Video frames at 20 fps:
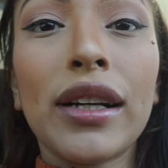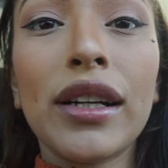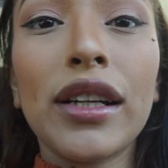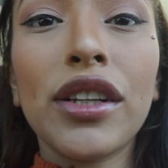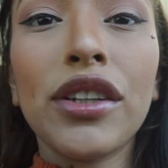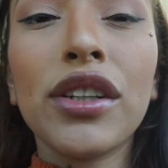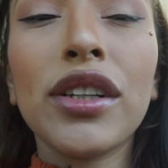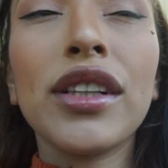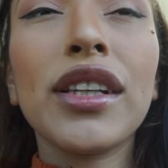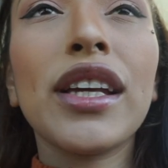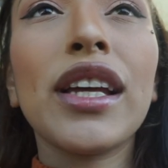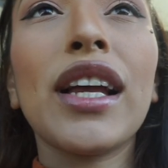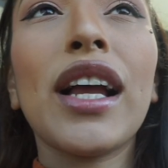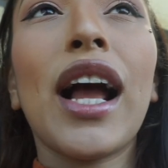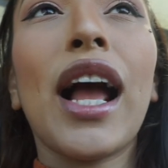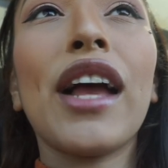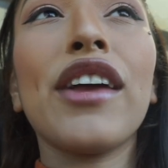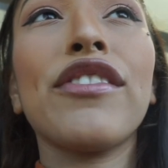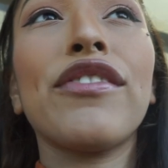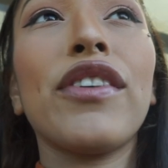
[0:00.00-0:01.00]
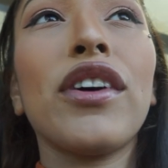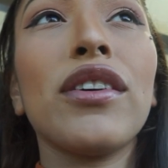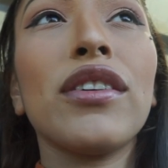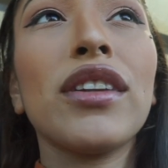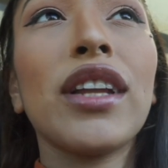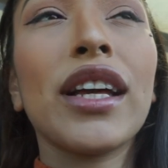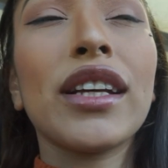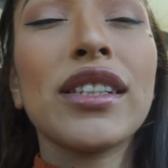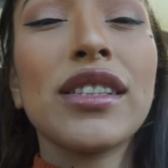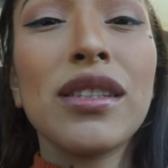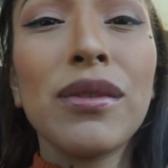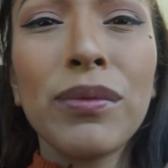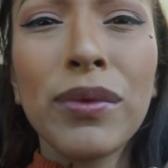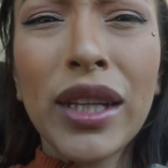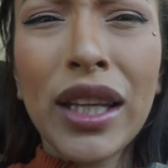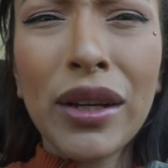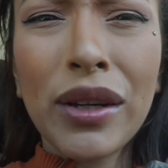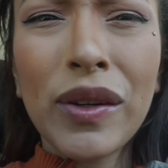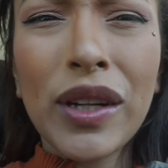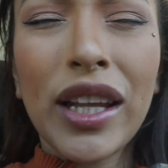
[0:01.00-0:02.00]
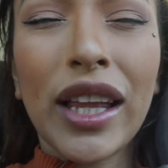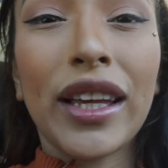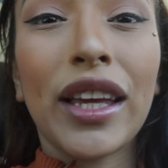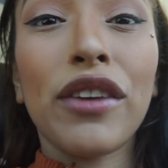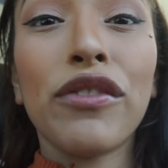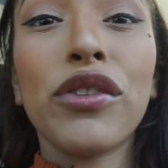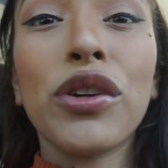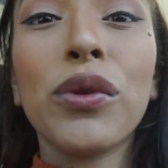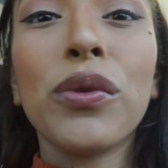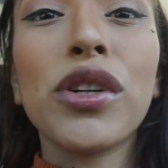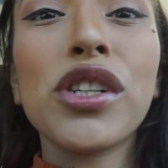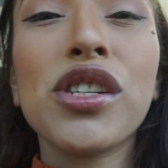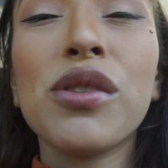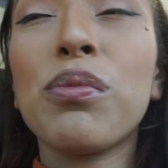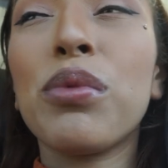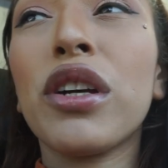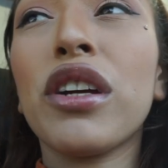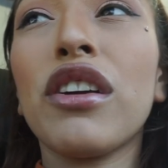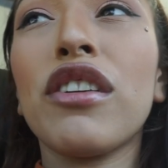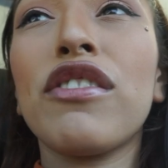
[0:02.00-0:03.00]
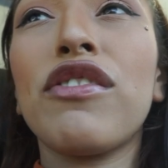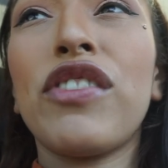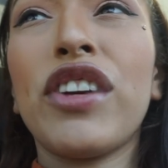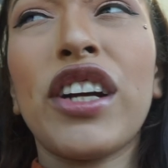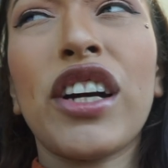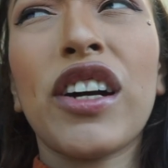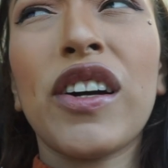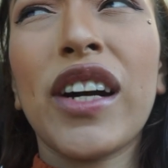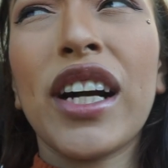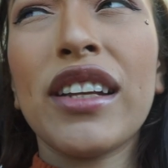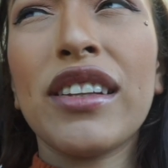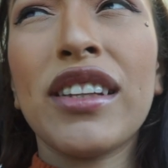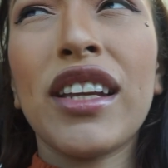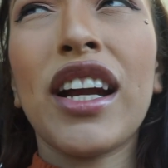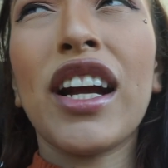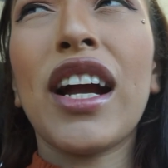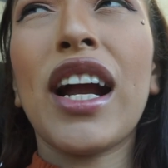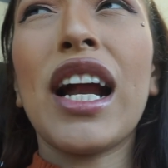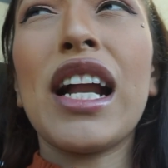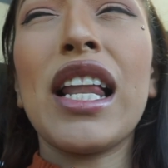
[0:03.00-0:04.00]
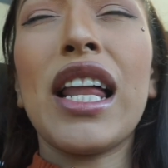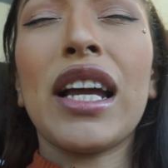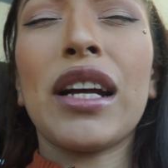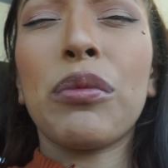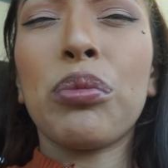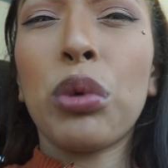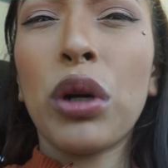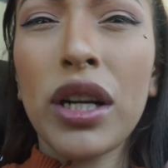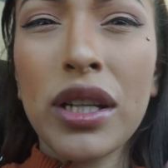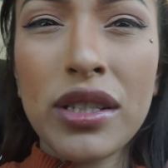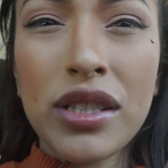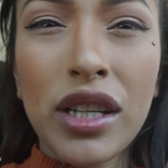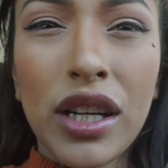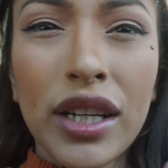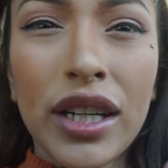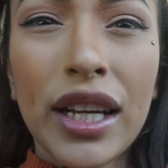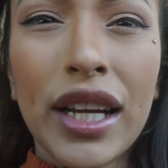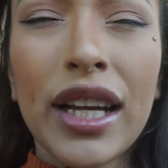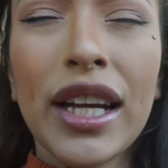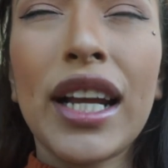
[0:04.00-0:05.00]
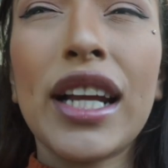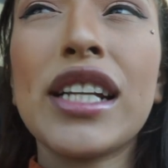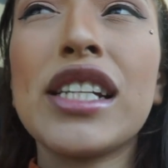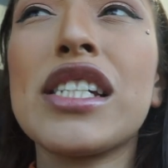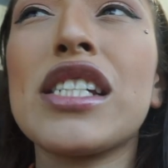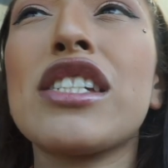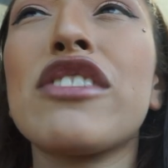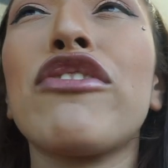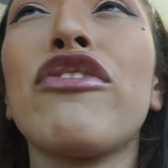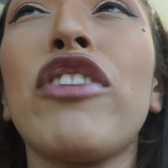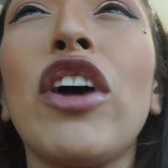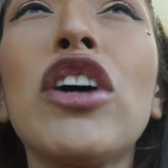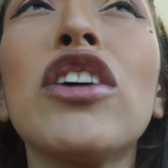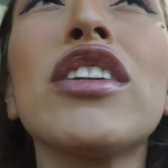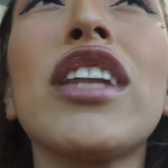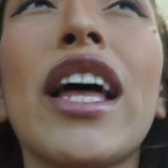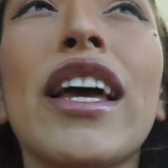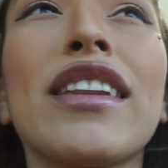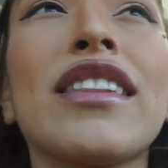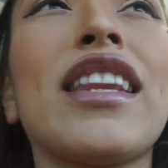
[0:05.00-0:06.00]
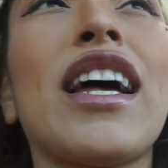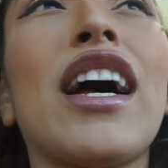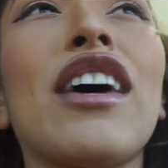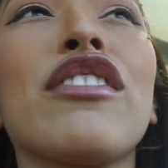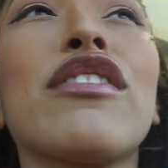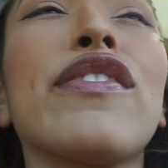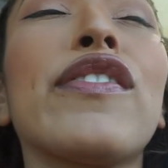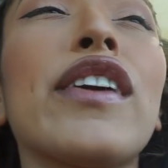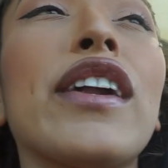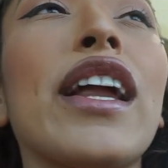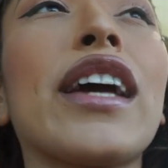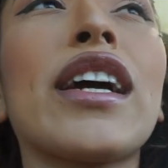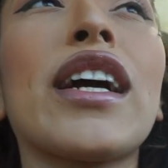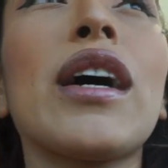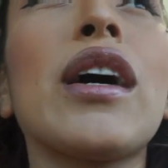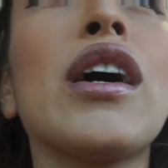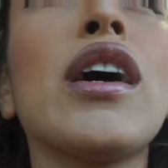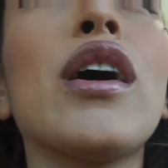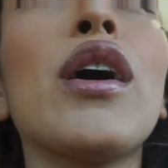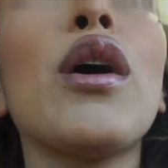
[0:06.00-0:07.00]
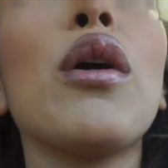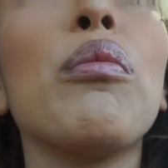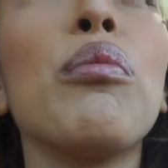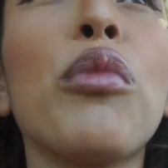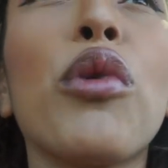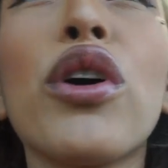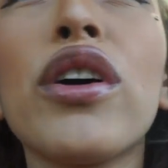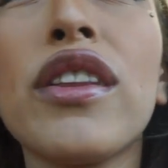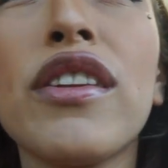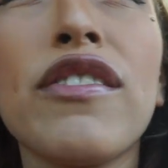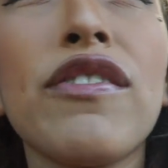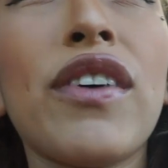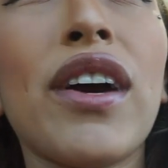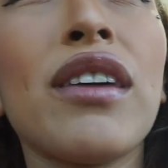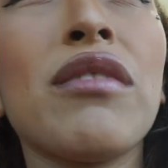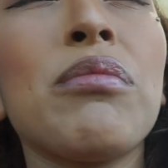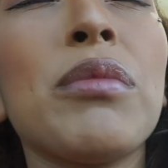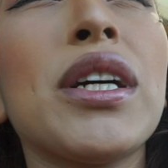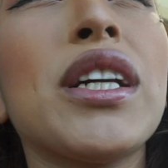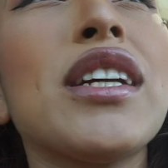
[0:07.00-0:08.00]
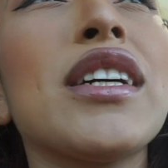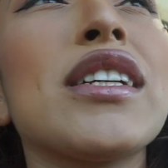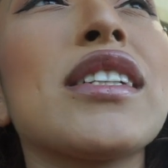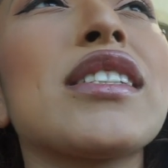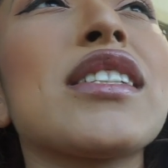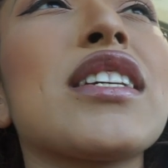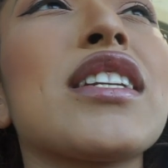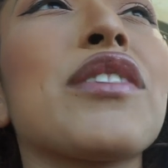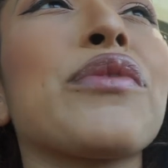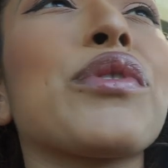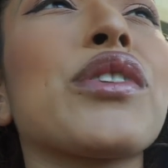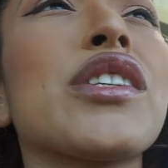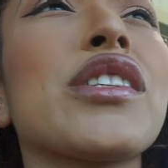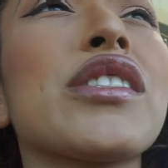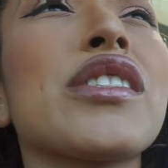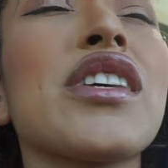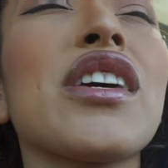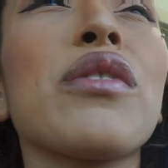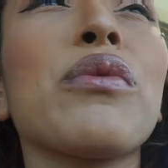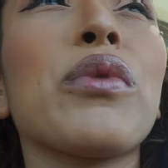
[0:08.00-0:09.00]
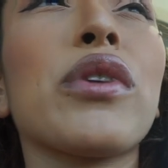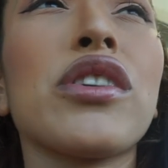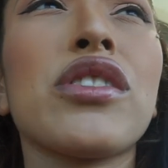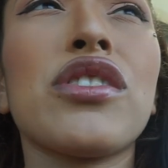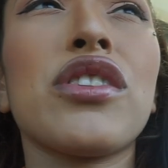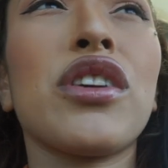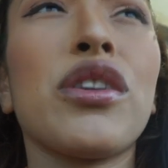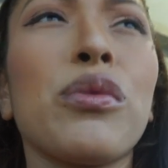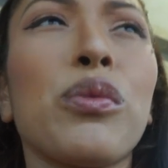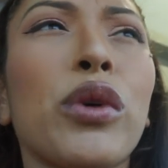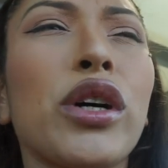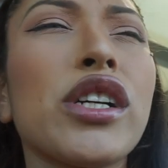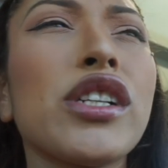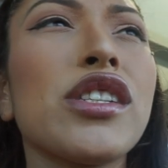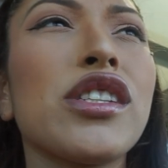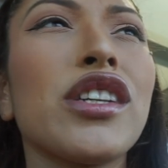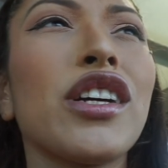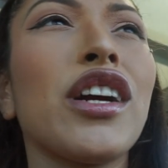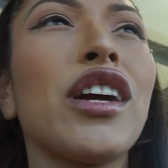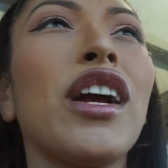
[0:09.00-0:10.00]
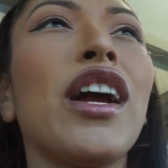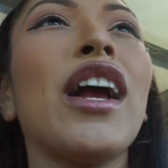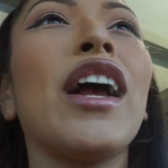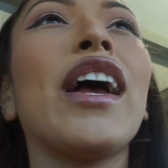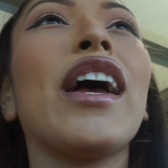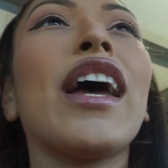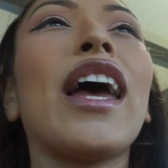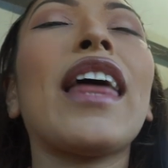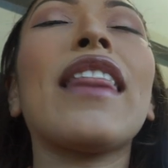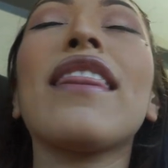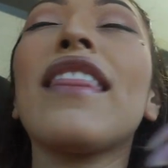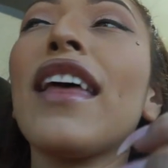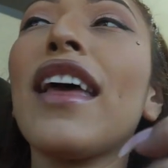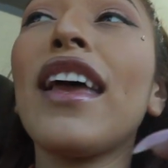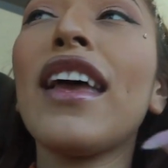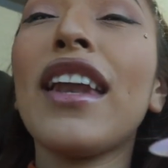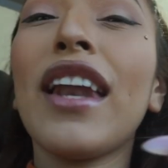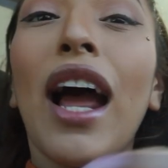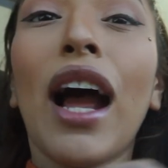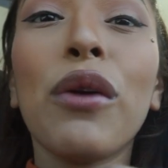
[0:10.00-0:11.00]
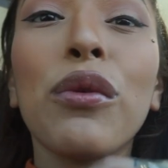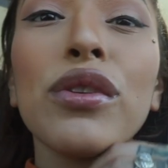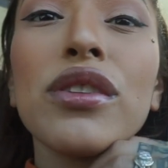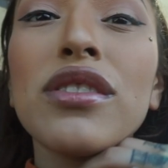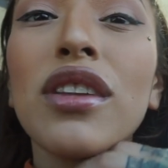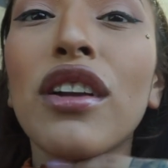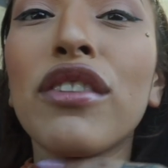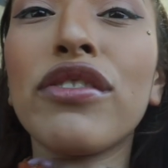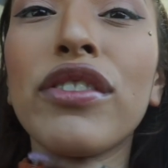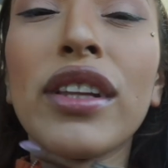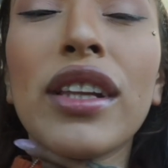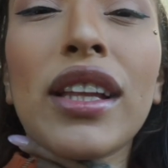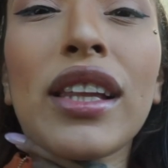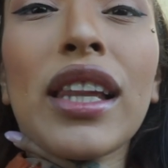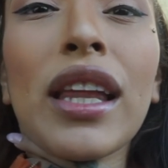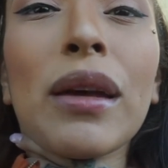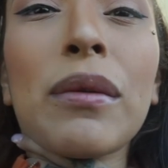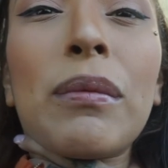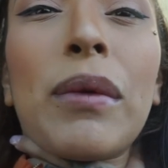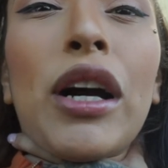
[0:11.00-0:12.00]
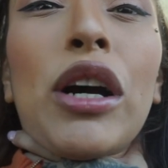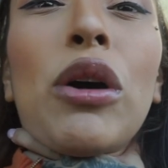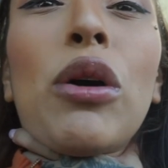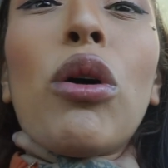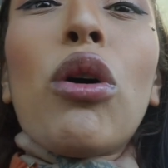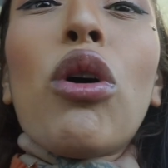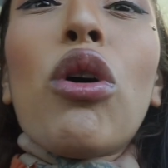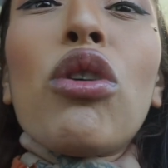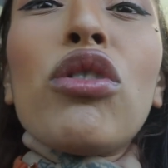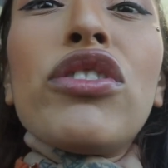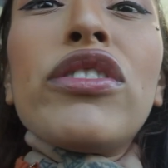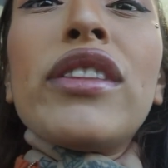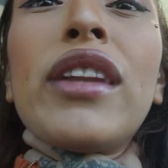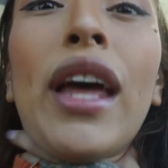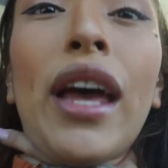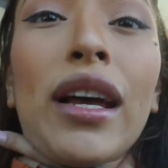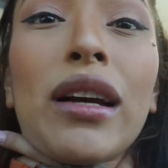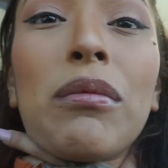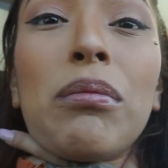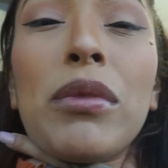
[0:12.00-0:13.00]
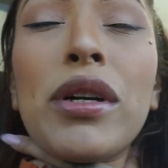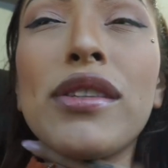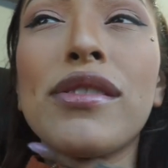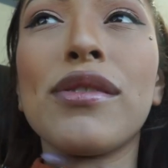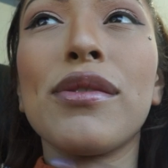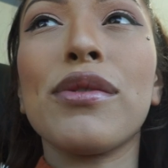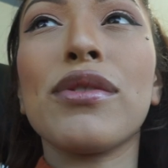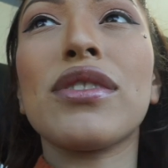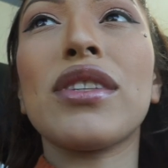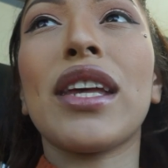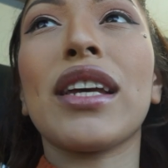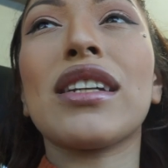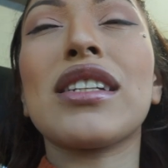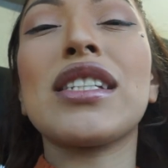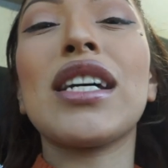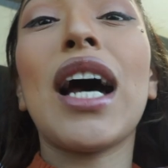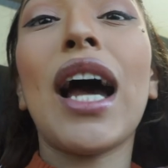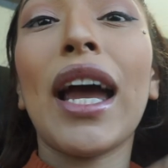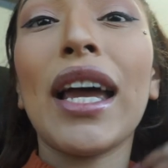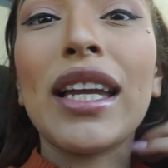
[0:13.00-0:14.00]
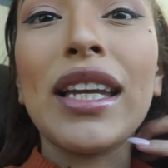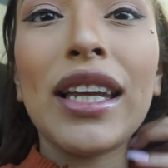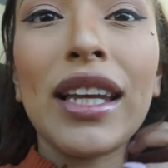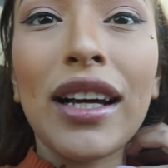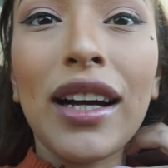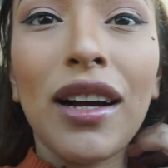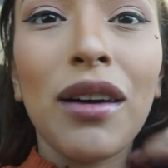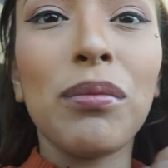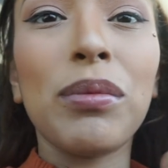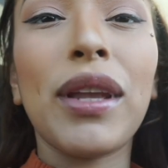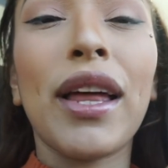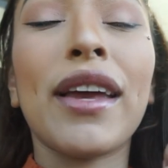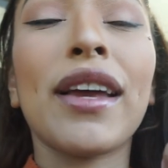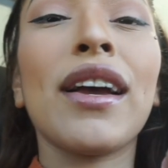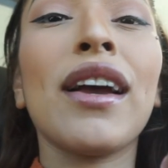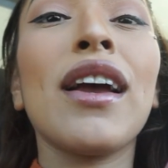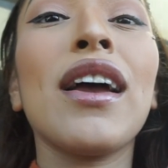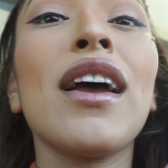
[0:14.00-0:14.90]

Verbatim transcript: Literally, I felt like something, like if you were to put your finger right there and like press on it, it just felt like that for like more than five minutes and it would just get worse and worse and then i would start feeling like my whole neck muscles like tightening up like